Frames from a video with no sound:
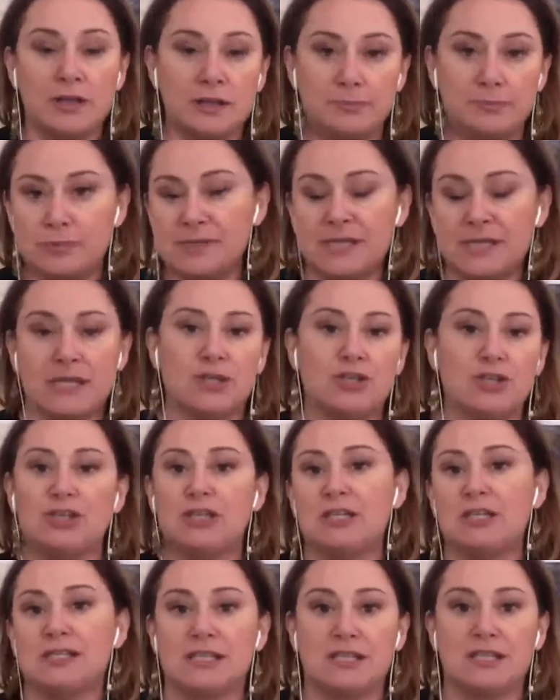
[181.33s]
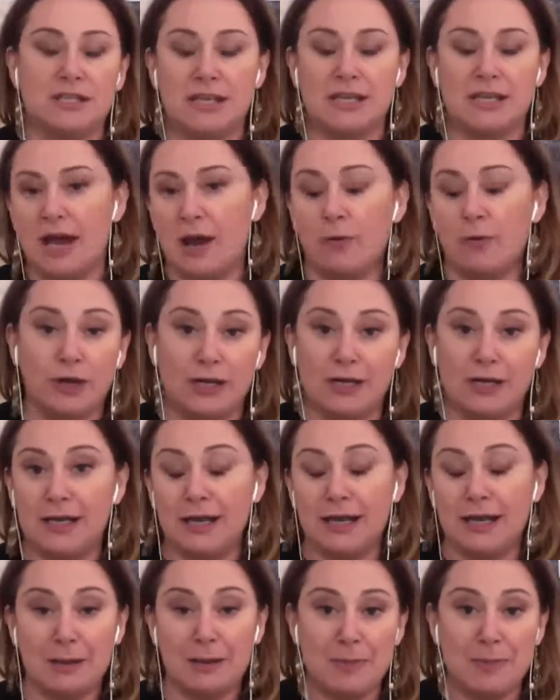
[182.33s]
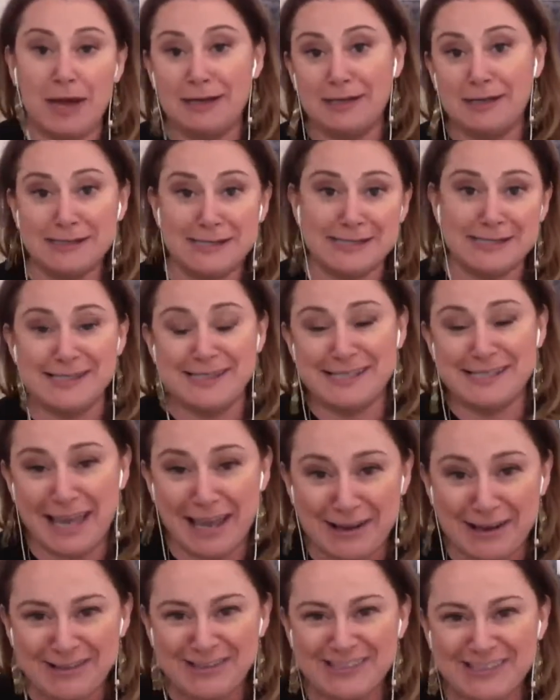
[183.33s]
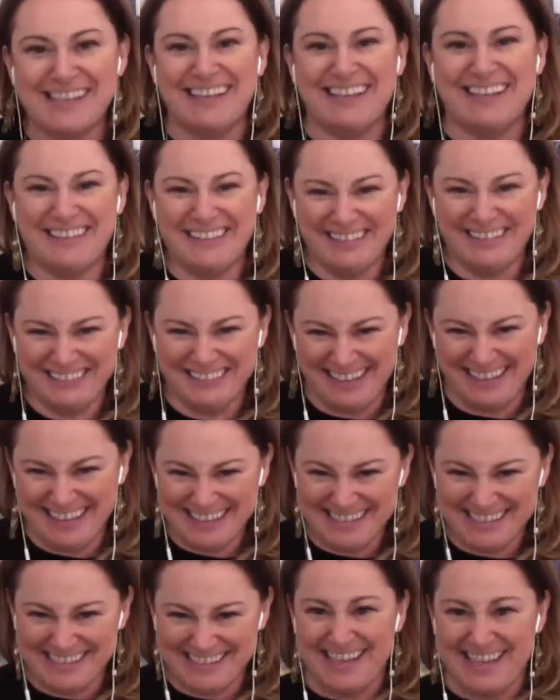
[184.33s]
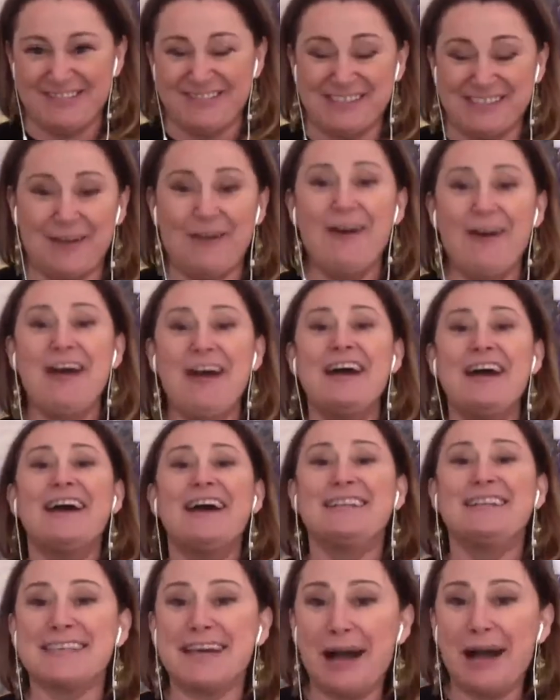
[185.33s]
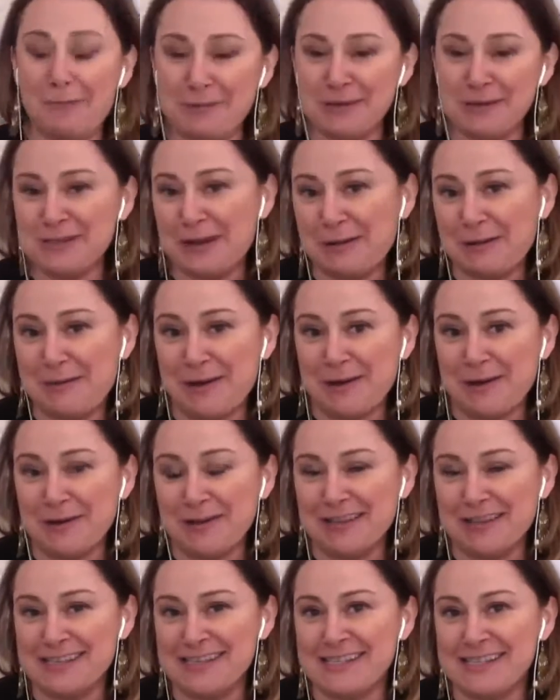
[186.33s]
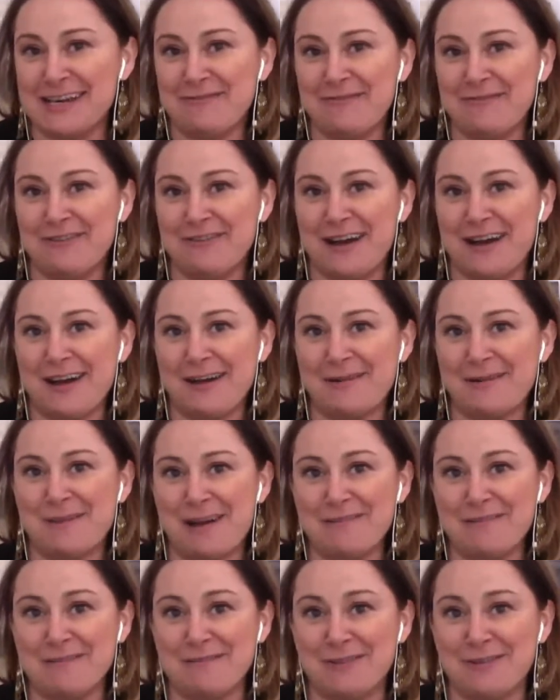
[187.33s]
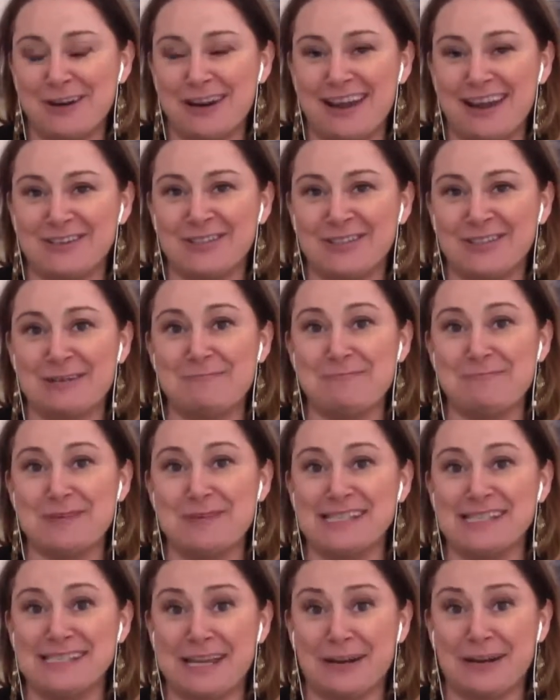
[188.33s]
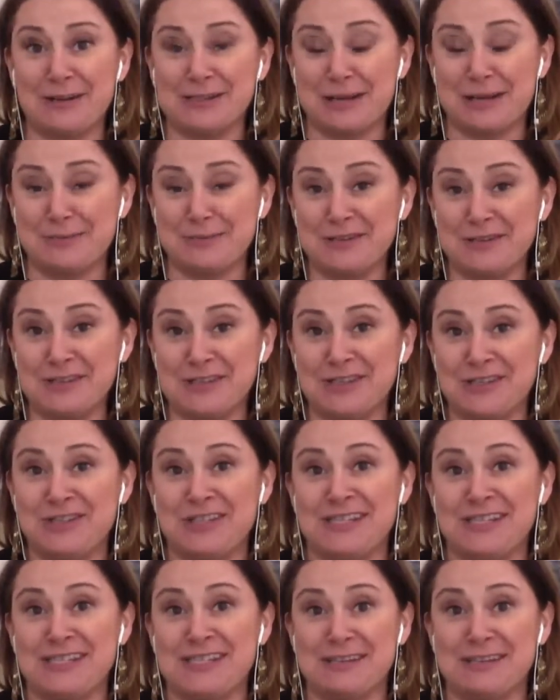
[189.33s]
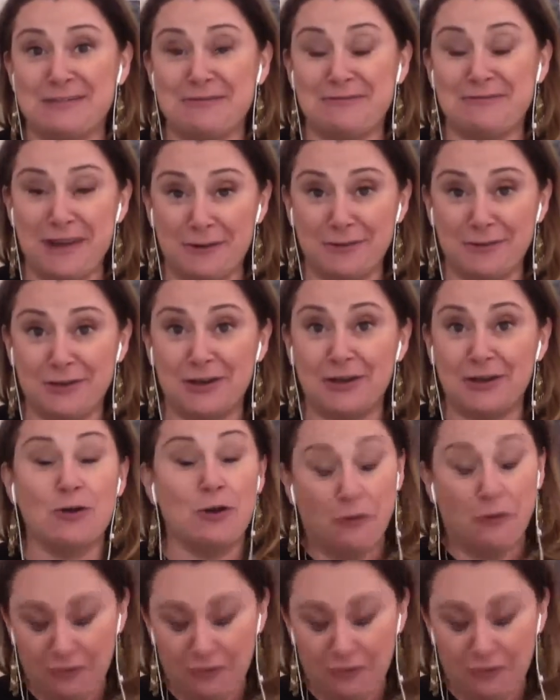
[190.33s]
the percentages, and how we're going to like balance the scales and all that stuff. So to help me talk about all of this stuff, I've invited actually Ms. Sarah Sommers. She's the co-founder,